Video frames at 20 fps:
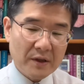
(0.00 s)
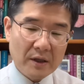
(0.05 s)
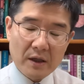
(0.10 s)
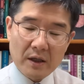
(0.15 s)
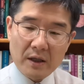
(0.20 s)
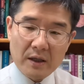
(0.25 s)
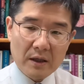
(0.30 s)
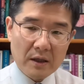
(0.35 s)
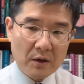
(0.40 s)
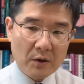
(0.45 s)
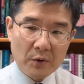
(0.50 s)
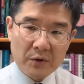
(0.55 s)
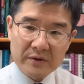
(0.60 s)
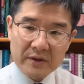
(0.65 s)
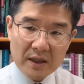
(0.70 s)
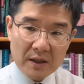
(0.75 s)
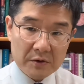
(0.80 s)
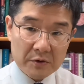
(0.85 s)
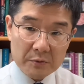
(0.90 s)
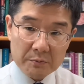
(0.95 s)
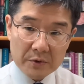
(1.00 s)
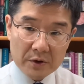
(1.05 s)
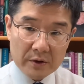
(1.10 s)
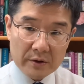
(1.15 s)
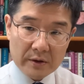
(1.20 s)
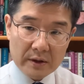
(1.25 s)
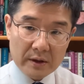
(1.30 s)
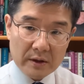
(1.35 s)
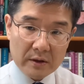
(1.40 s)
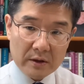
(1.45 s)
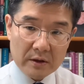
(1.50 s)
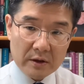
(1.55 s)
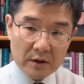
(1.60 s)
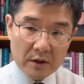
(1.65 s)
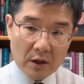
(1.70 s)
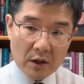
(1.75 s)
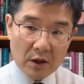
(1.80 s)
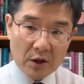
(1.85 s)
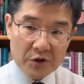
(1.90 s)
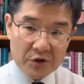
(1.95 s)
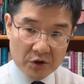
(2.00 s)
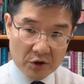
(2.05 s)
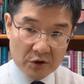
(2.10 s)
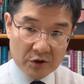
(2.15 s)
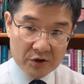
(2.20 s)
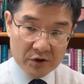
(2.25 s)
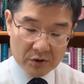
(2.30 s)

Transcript: Old Testament theologians,